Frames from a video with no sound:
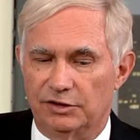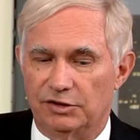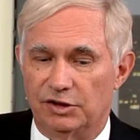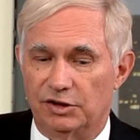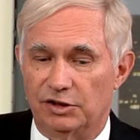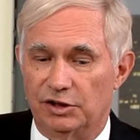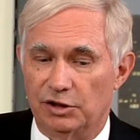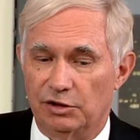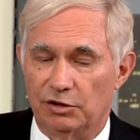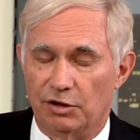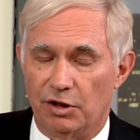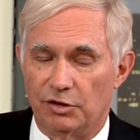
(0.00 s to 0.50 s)

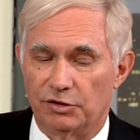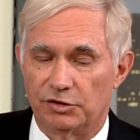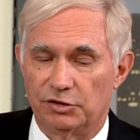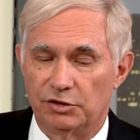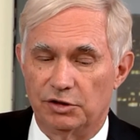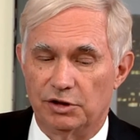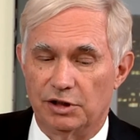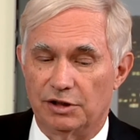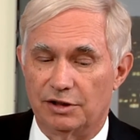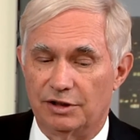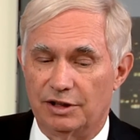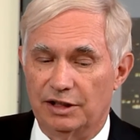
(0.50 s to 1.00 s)
says he also
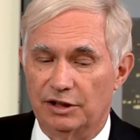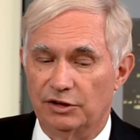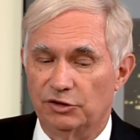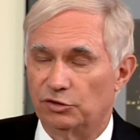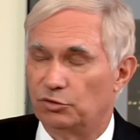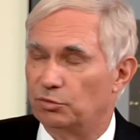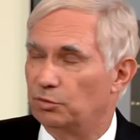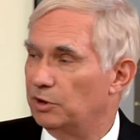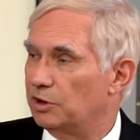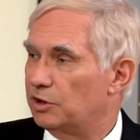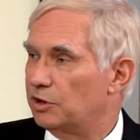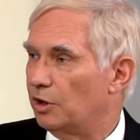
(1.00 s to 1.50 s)
the
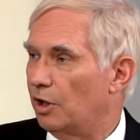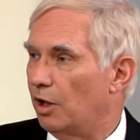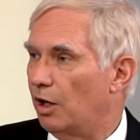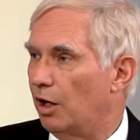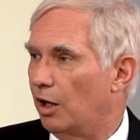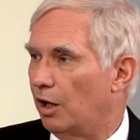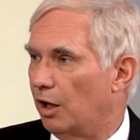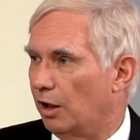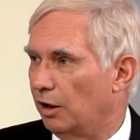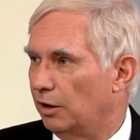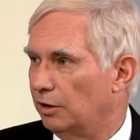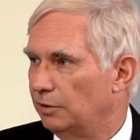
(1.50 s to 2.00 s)
things which
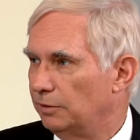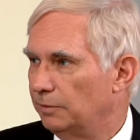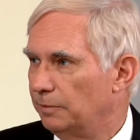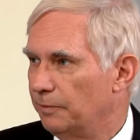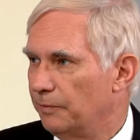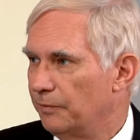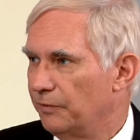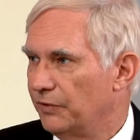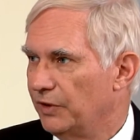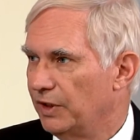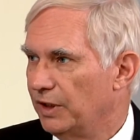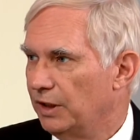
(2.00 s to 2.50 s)
are.
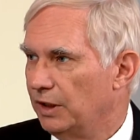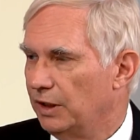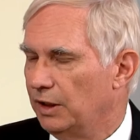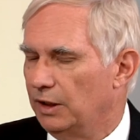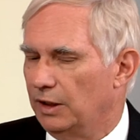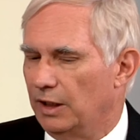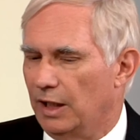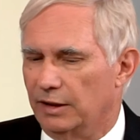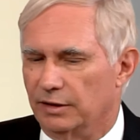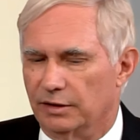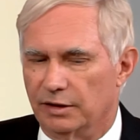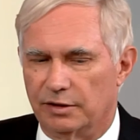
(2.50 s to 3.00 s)

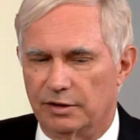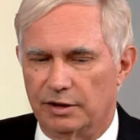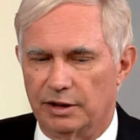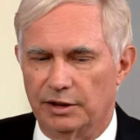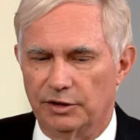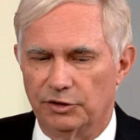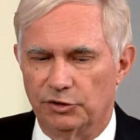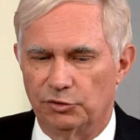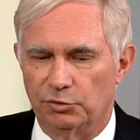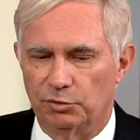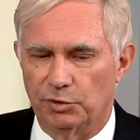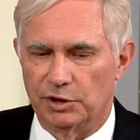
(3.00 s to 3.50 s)
And the
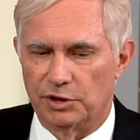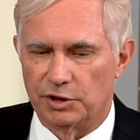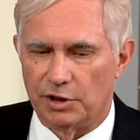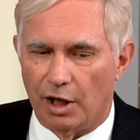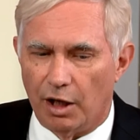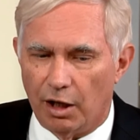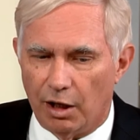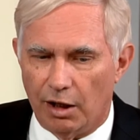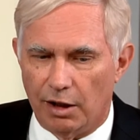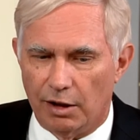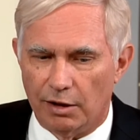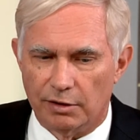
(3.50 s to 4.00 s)
things which
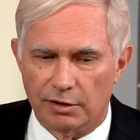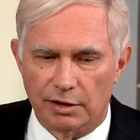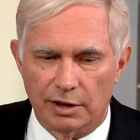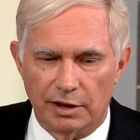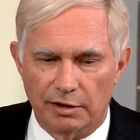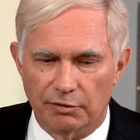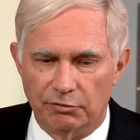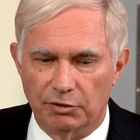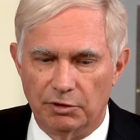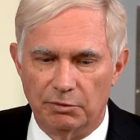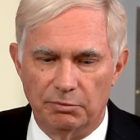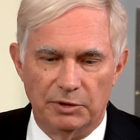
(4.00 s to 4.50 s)
are
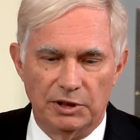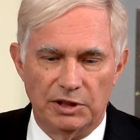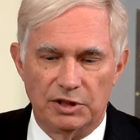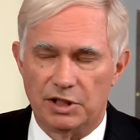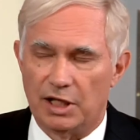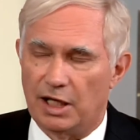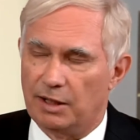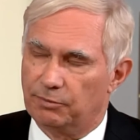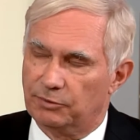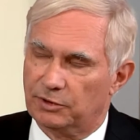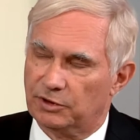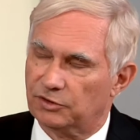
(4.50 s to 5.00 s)
then would be
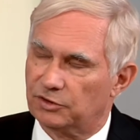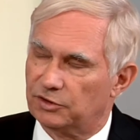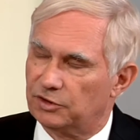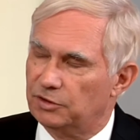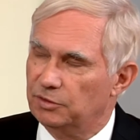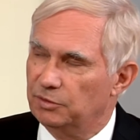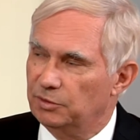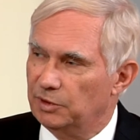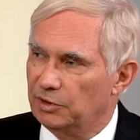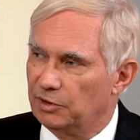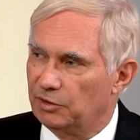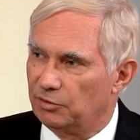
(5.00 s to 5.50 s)
chapters
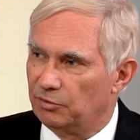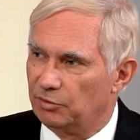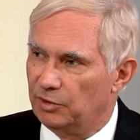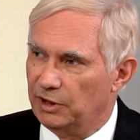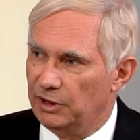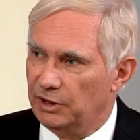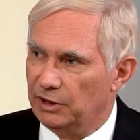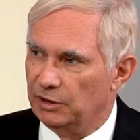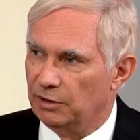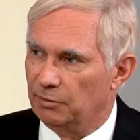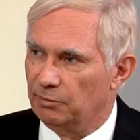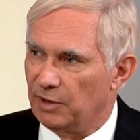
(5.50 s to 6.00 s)
2 and
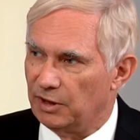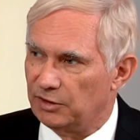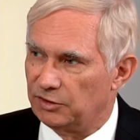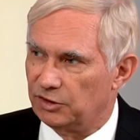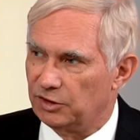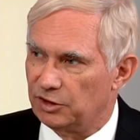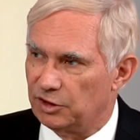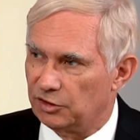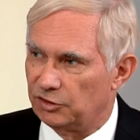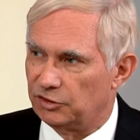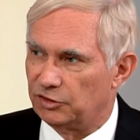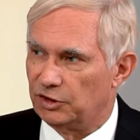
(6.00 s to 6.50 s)
3, the
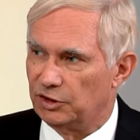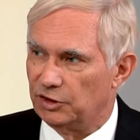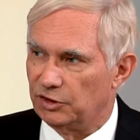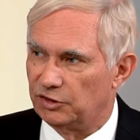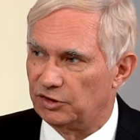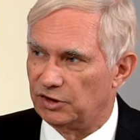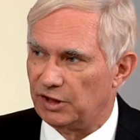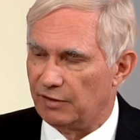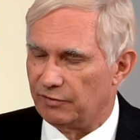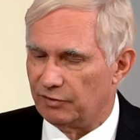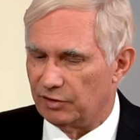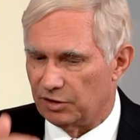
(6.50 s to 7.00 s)
messages to the
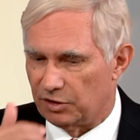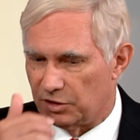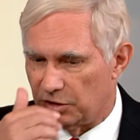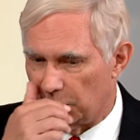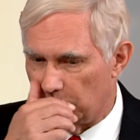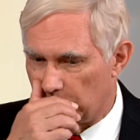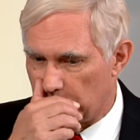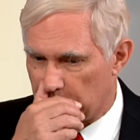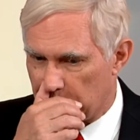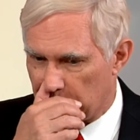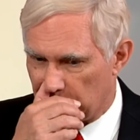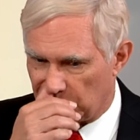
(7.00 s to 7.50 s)
7
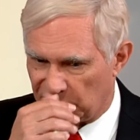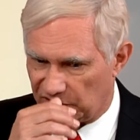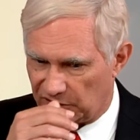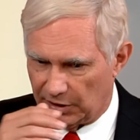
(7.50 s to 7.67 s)
churches.